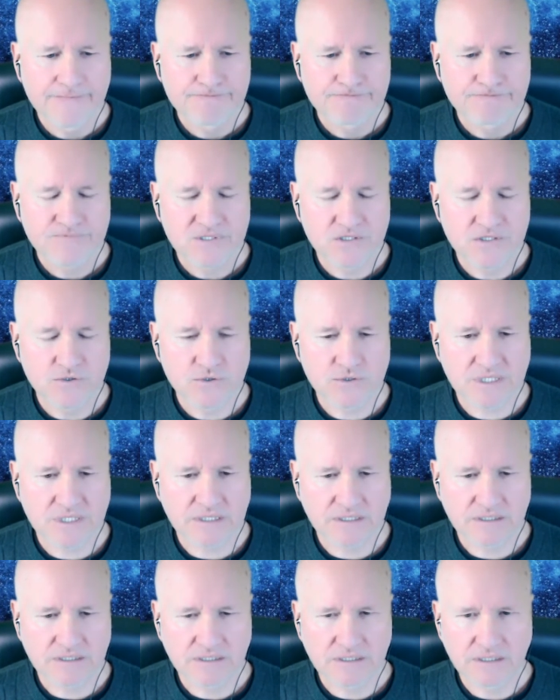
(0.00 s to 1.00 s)
you
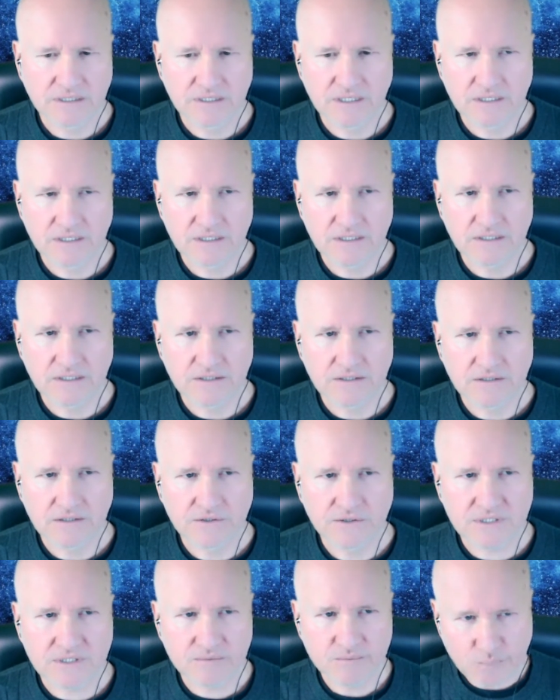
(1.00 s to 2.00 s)

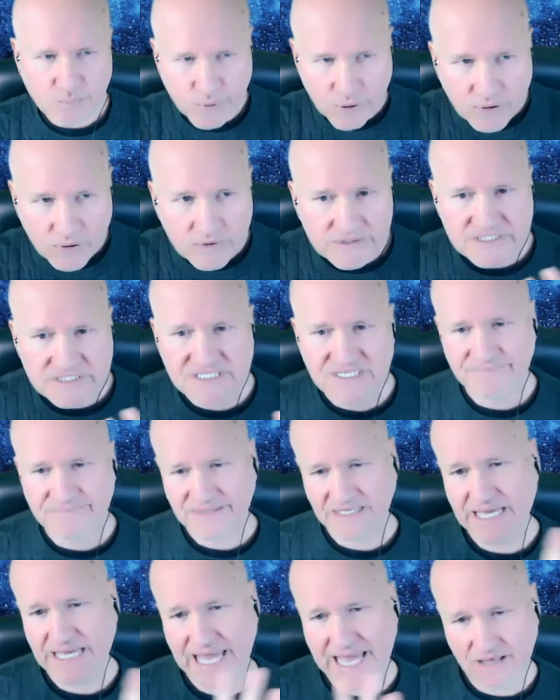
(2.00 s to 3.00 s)
can put
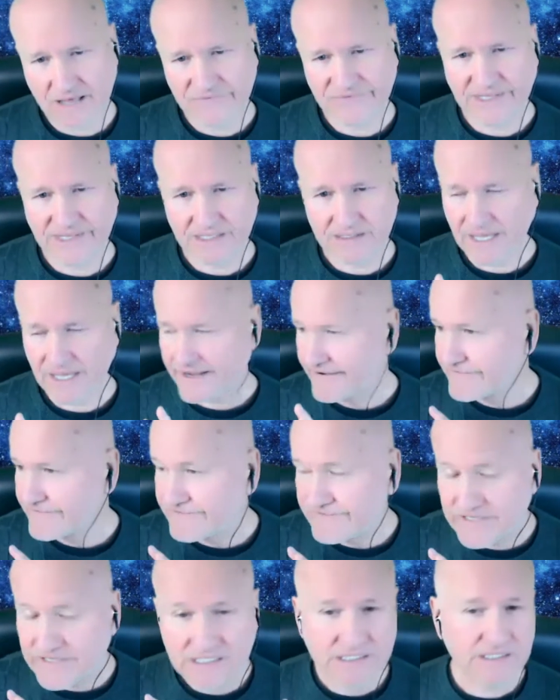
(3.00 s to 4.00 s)
something out there like a
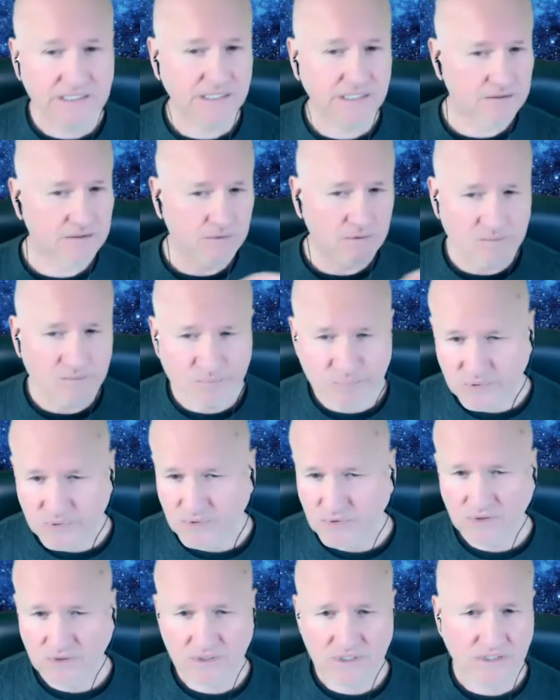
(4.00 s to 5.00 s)
video, a
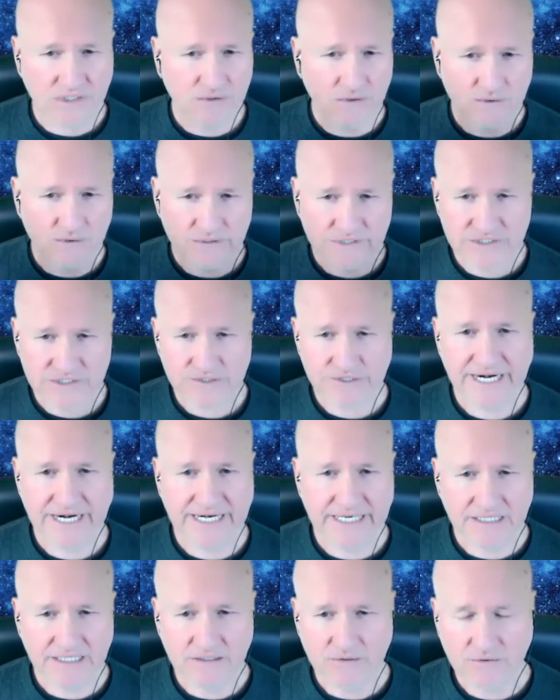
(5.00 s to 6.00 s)
book, or a
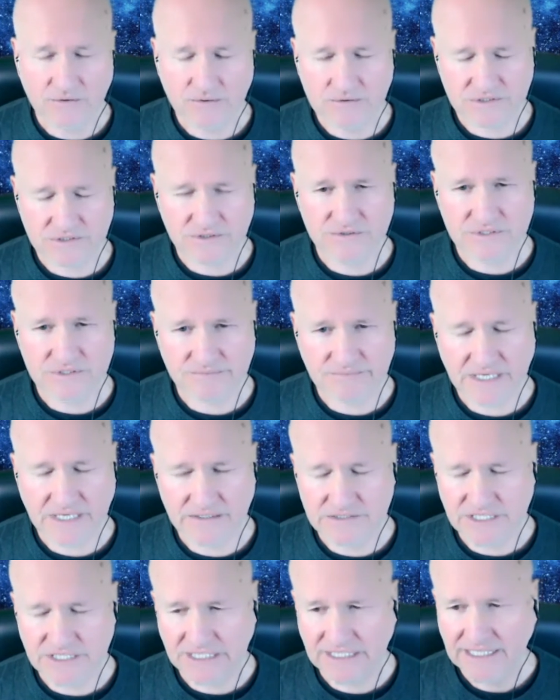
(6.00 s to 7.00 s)
training, or do some
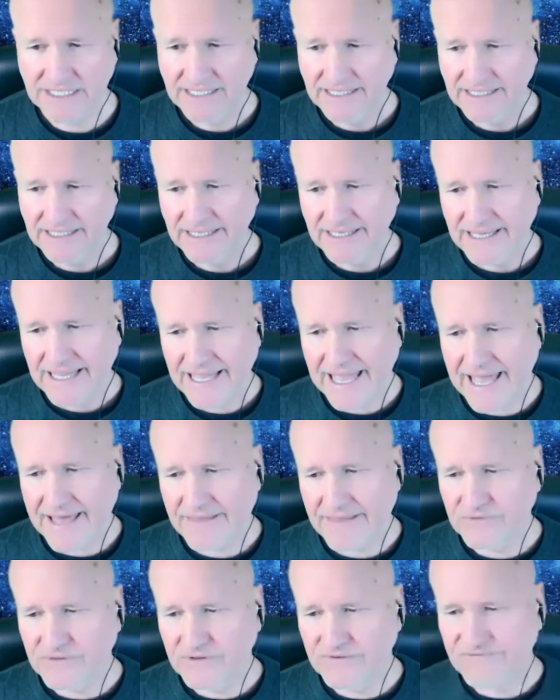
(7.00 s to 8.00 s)
coaching,
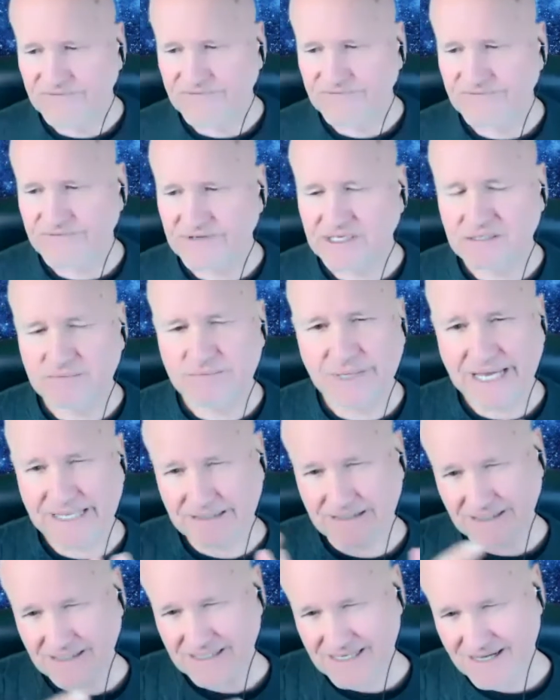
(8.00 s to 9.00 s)
and the feedback
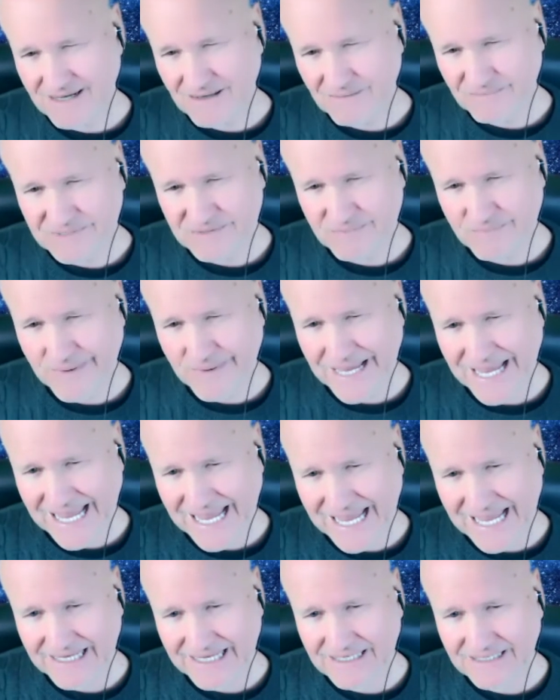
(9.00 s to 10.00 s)
that comes
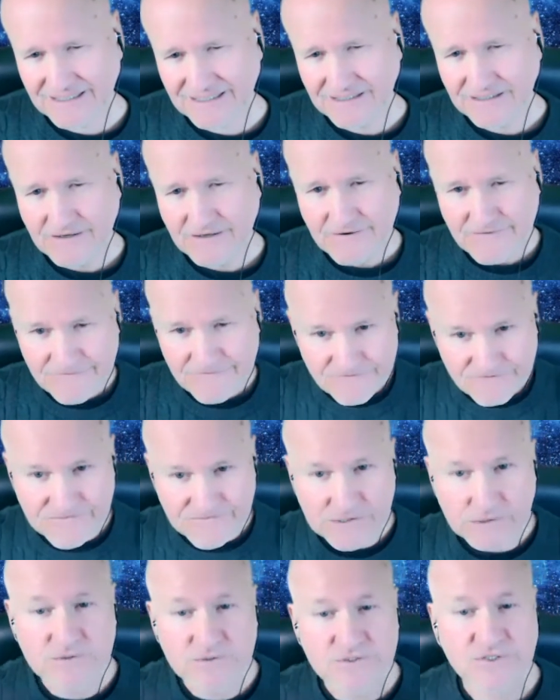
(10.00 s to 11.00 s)
back
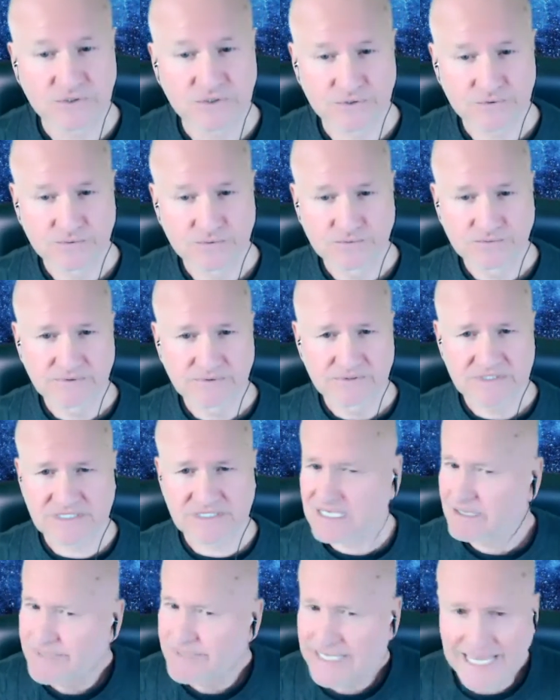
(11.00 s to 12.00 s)
fills you
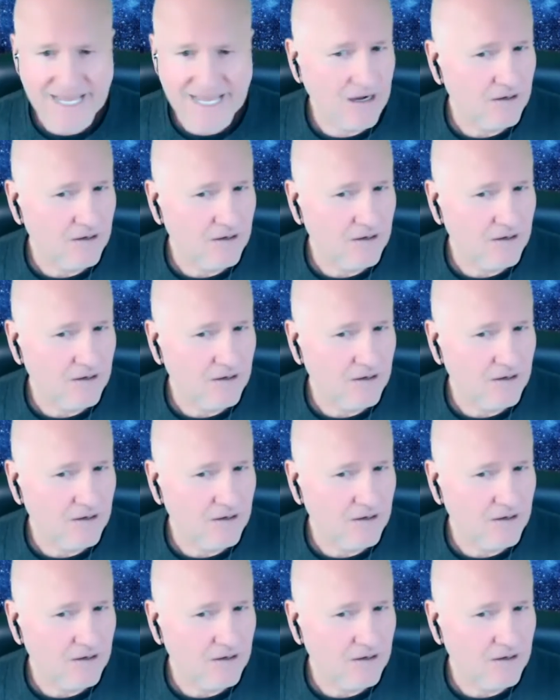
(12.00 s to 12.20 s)
somehow.